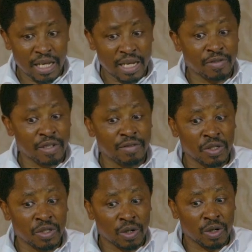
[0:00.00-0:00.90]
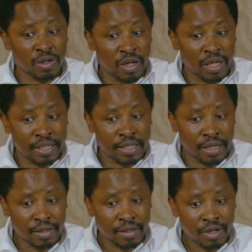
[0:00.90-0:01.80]
have given you authority
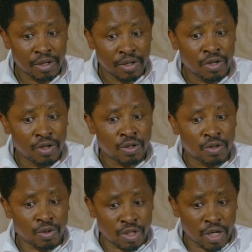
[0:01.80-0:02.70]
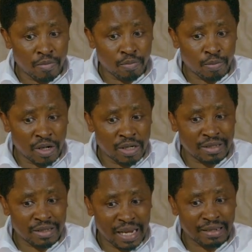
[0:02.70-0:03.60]
to trample on
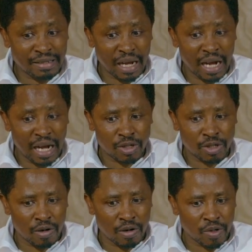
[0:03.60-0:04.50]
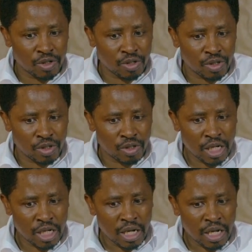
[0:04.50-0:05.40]
snakes and scorpions
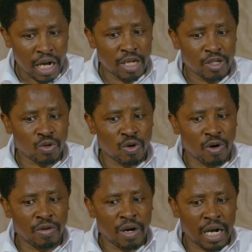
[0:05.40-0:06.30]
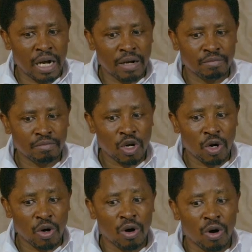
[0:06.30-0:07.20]
and to overcome
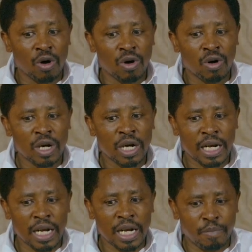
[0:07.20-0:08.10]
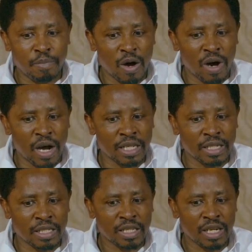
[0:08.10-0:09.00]
all the
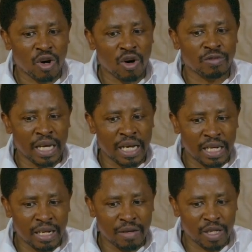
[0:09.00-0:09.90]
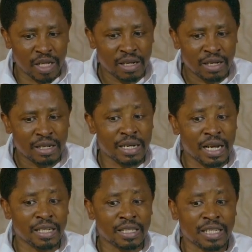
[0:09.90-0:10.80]
powers of the enemy.
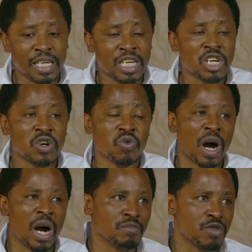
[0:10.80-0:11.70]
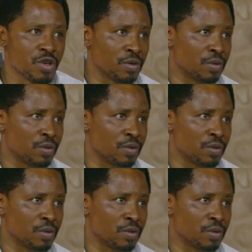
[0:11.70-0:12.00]
Nothing will harm you.